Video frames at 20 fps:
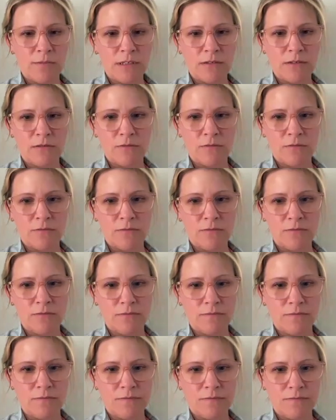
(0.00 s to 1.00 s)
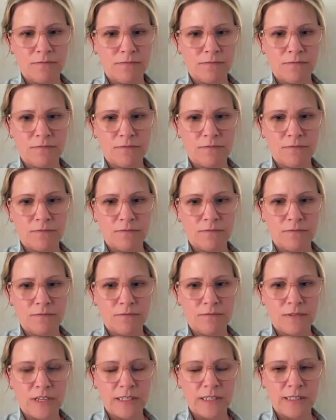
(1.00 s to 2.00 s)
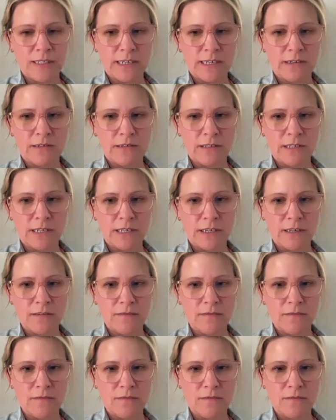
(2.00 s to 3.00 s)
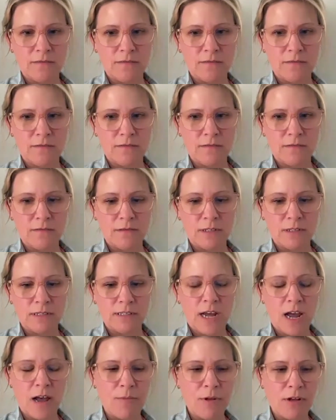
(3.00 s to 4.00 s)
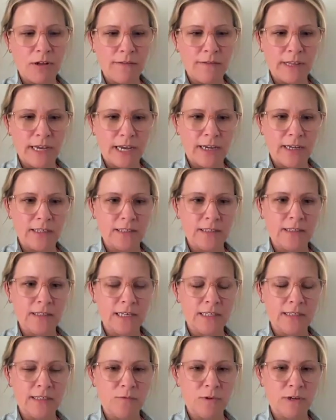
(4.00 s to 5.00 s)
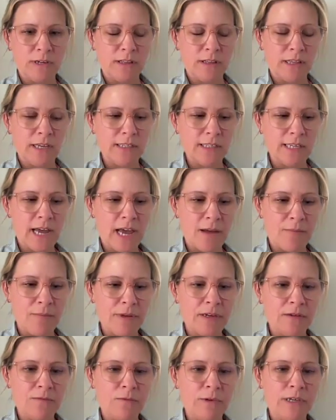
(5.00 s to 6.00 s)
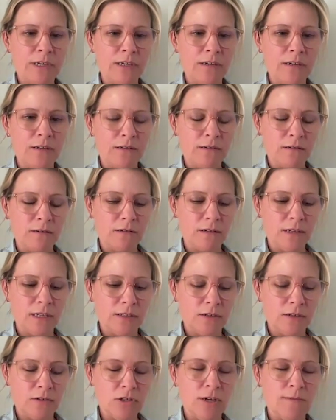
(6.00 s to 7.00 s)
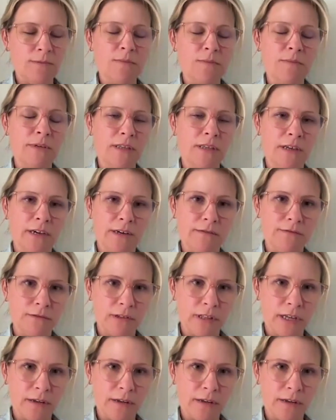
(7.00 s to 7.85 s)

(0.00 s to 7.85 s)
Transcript: to necessarily stop all of that. It's when things happen, it's our job to be there for